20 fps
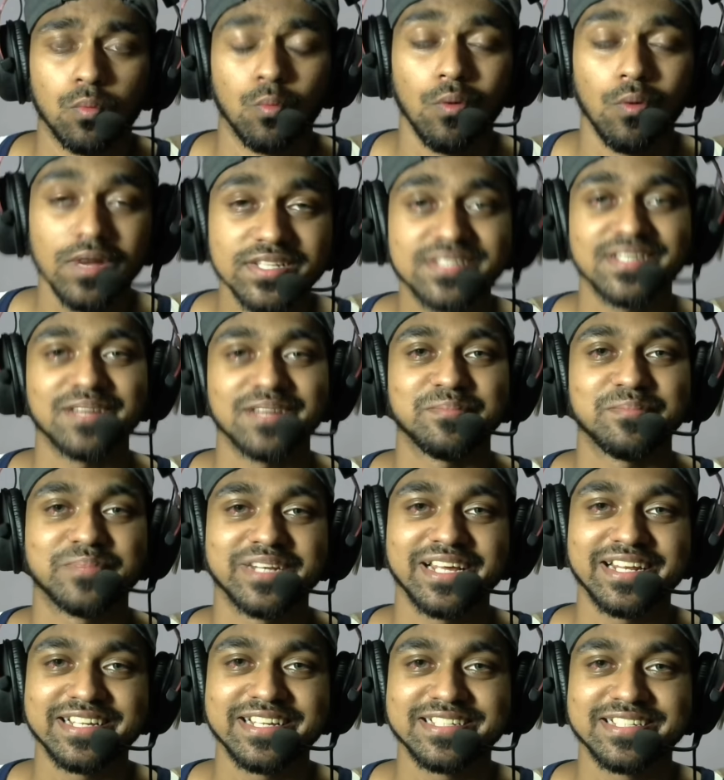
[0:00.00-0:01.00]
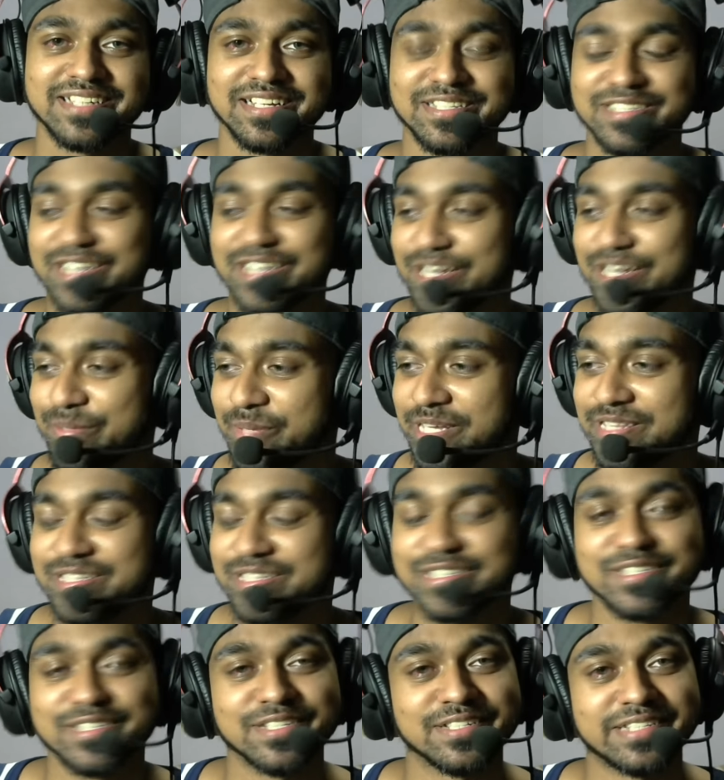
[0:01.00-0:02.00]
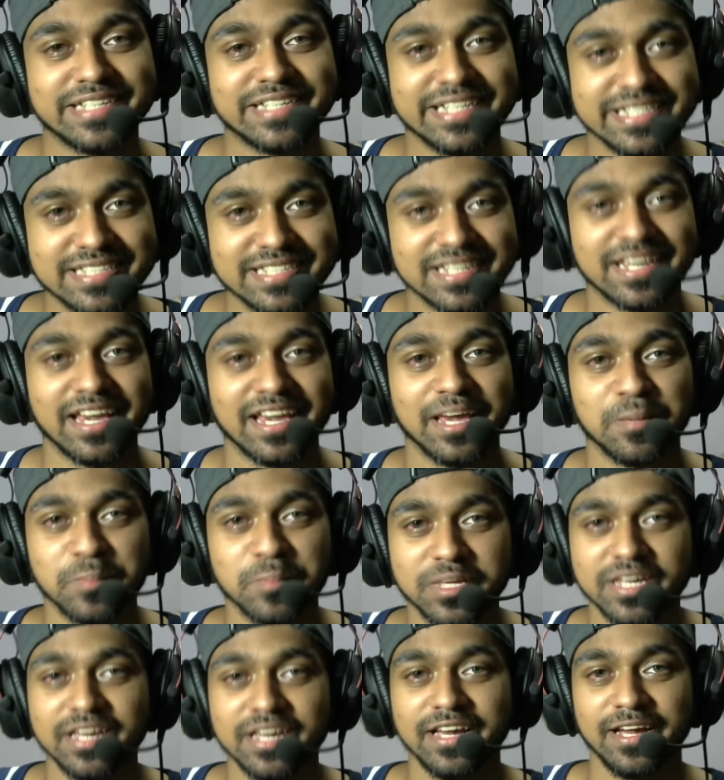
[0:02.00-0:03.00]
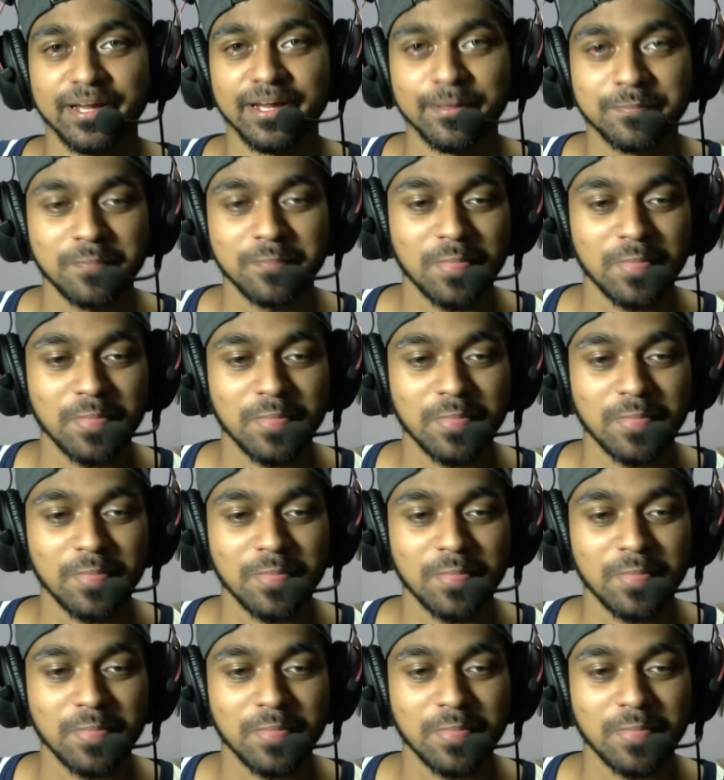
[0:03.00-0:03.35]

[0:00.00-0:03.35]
What's up ladies and gentlemen, this is Easy Game here